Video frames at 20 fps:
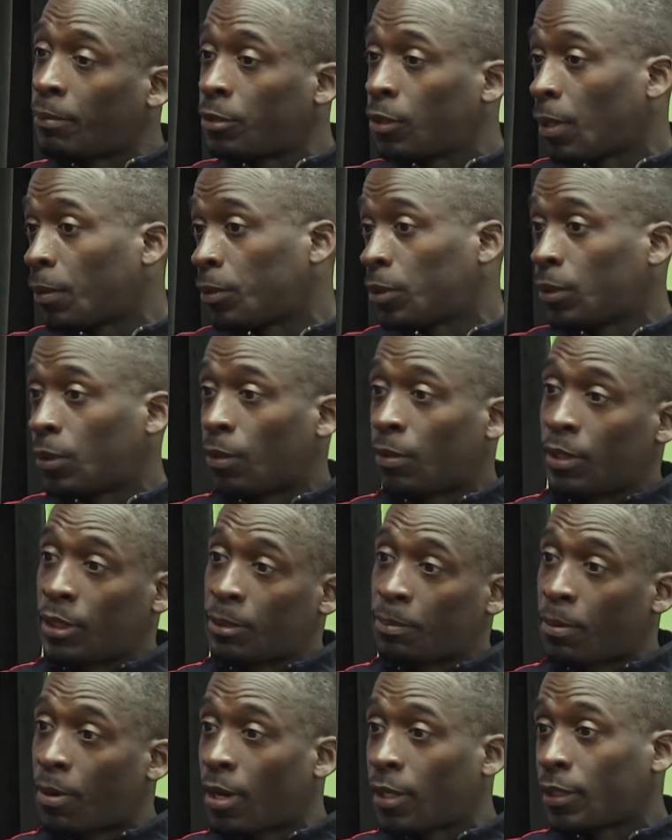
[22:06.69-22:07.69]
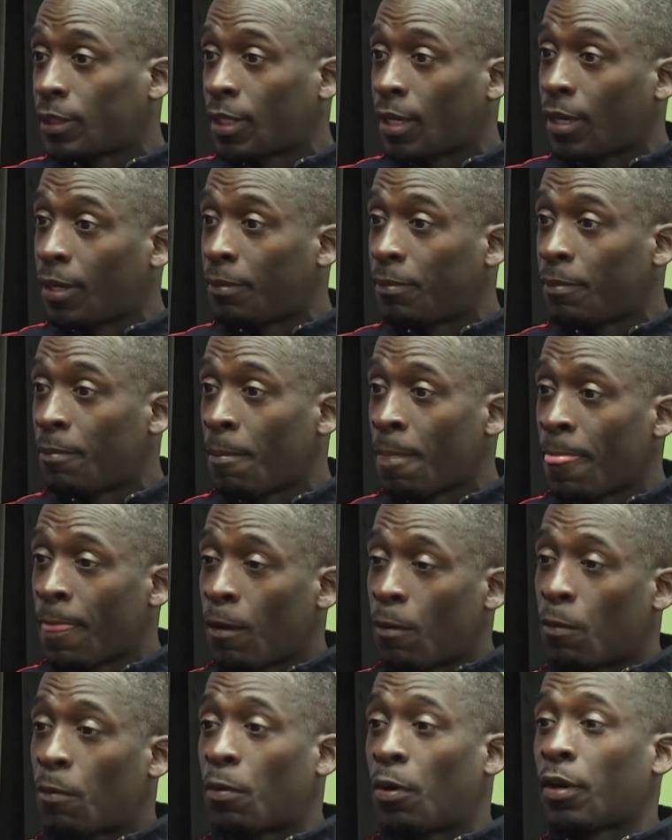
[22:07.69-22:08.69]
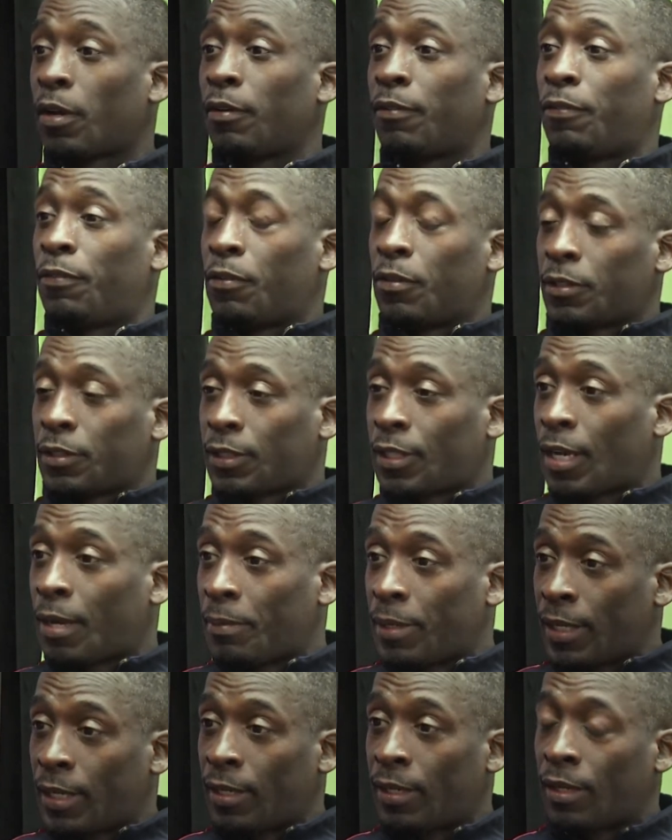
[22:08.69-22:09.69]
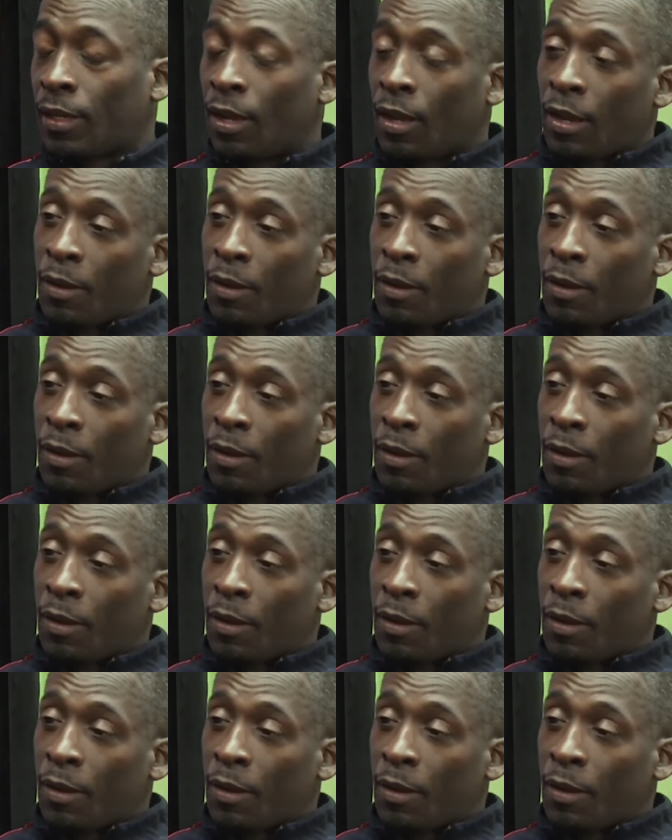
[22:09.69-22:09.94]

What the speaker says: So I was doing this part-time, working full-time, and then